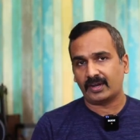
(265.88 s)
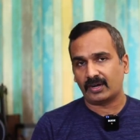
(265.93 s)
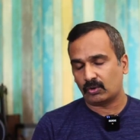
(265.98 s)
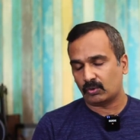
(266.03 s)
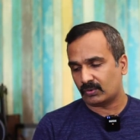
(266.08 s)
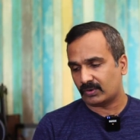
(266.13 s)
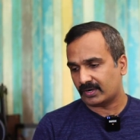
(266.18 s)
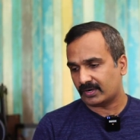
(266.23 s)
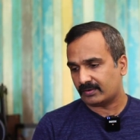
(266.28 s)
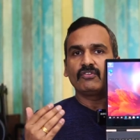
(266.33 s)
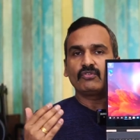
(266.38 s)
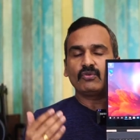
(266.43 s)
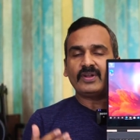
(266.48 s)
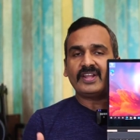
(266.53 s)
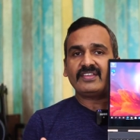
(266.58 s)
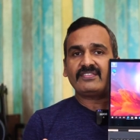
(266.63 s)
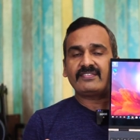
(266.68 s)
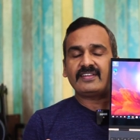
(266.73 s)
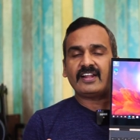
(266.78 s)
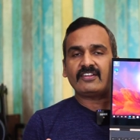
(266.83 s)
included. So
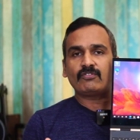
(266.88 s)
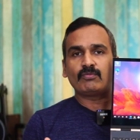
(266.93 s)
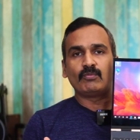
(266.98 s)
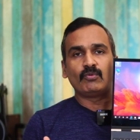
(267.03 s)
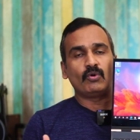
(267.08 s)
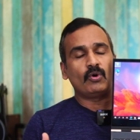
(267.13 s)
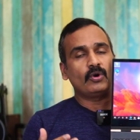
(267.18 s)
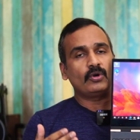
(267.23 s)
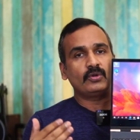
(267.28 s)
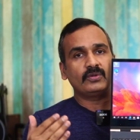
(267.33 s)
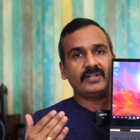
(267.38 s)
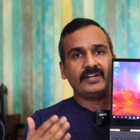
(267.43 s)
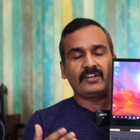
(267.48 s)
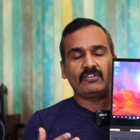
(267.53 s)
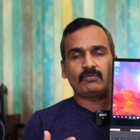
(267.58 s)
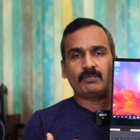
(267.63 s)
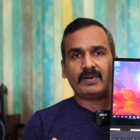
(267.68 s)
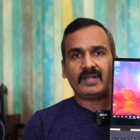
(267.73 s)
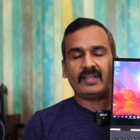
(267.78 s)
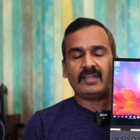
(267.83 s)
next let's move on to the
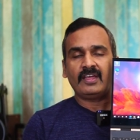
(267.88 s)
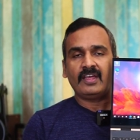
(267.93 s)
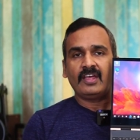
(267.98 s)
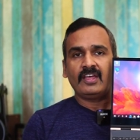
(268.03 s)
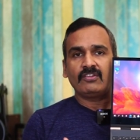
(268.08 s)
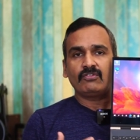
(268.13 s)
display.